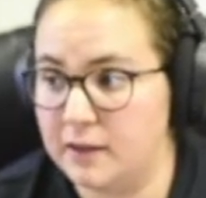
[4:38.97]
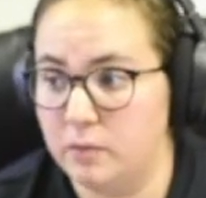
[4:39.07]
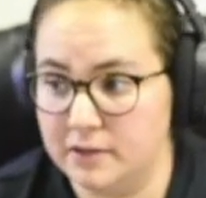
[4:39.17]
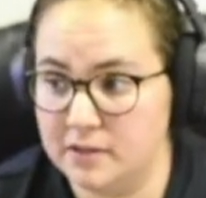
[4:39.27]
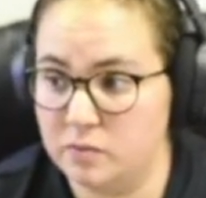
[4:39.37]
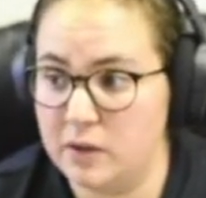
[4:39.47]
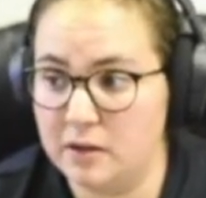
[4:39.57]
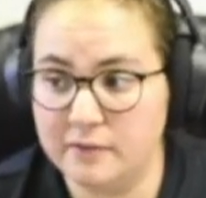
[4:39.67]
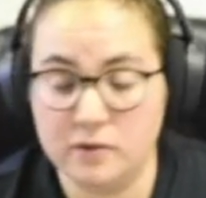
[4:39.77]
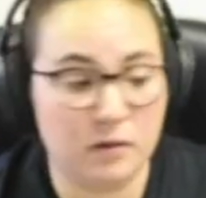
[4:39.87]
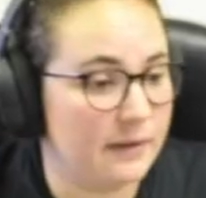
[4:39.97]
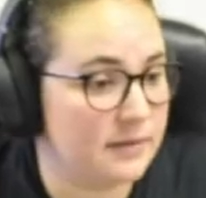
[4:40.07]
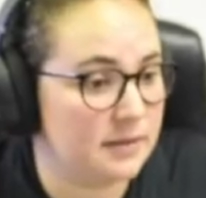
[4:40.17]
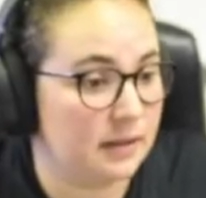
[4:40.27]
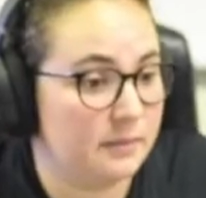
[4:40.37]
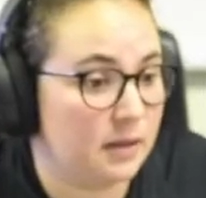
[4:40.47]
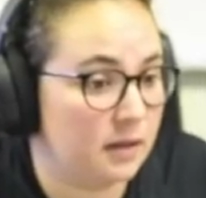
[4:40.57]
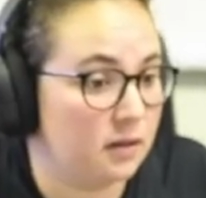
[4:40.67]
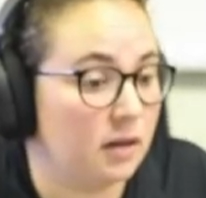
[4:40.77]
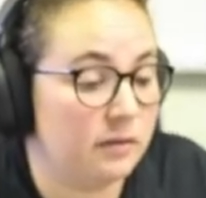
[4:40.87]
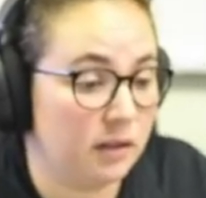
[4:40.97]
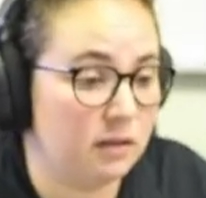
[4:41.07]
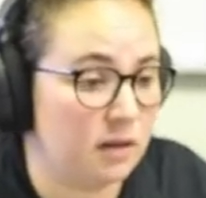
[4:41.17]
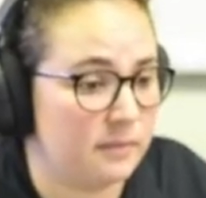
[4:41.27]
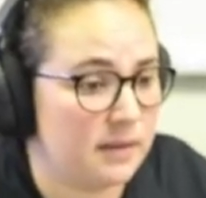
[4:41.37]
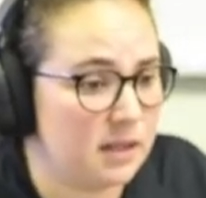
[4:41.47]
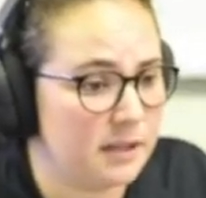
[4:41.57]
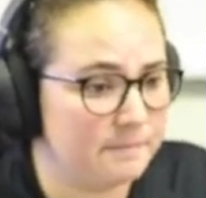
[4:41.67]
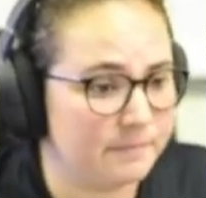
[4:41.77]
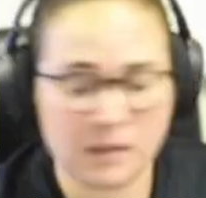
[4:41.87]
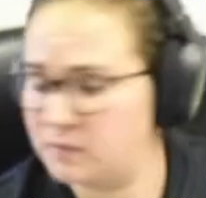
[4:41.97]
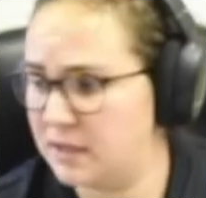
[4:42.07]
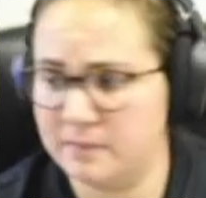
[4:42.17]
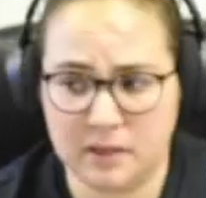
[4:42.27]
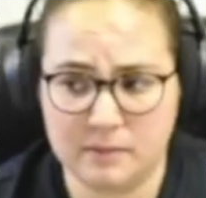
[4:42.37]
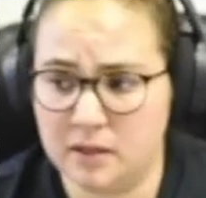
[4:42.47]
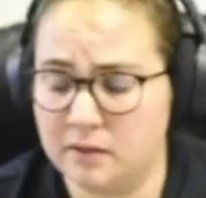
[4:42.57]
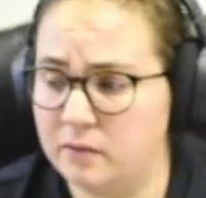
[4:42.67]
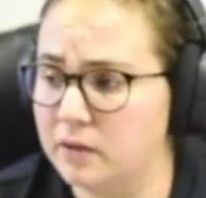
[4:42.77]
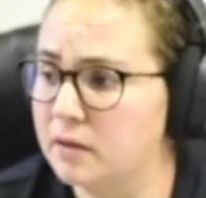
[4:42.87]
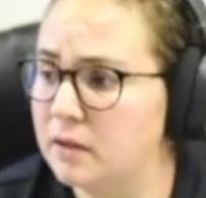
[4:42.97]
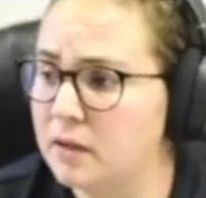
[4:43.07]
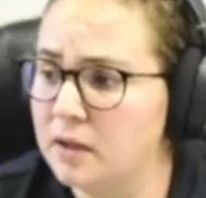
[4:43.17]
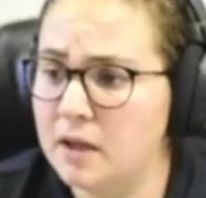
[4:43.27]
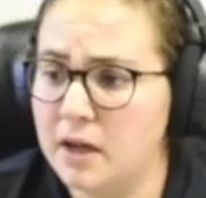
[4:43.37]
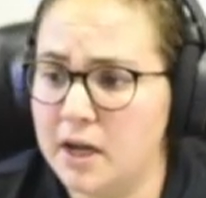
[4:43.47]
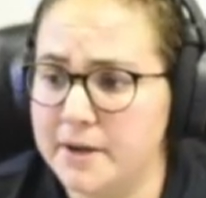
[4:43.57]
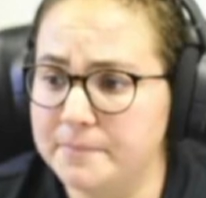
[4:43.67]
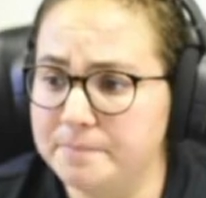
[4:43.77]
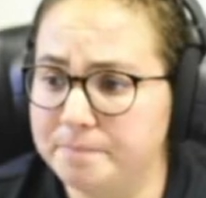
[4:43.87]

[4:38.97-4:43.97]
works as well. If you don't have a second monitor, I really recommend it. That's why I keep looking back and forth. And